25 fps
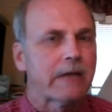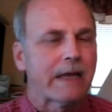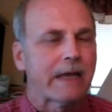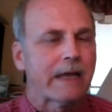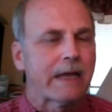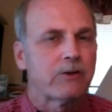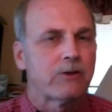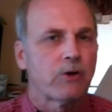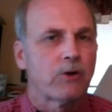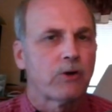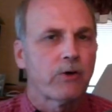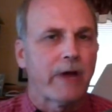
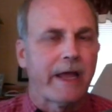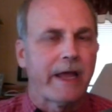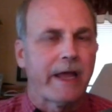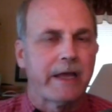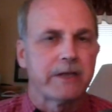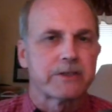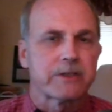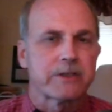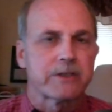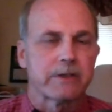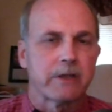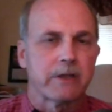no
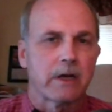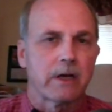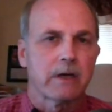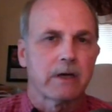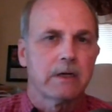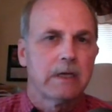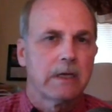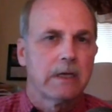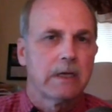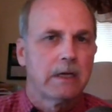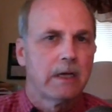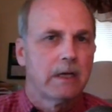A's in there.
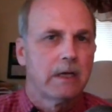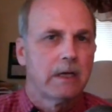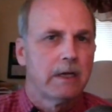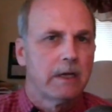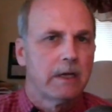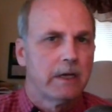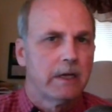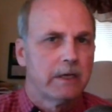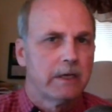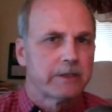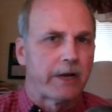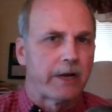
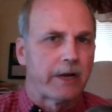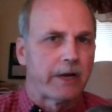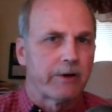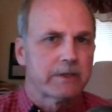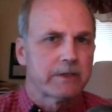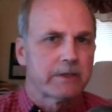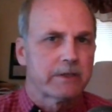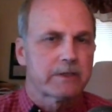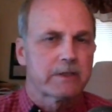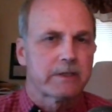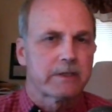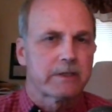
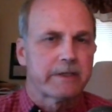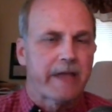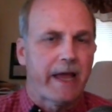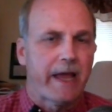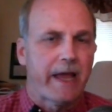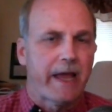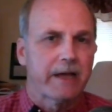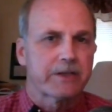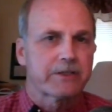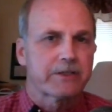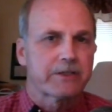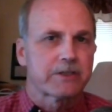Terrence
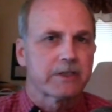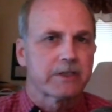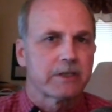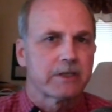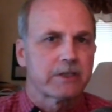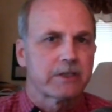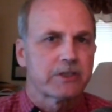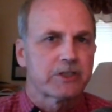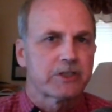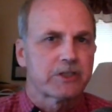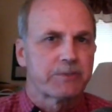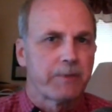
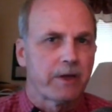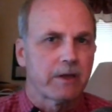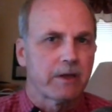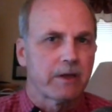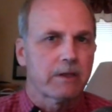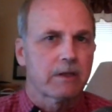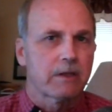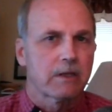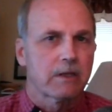Smith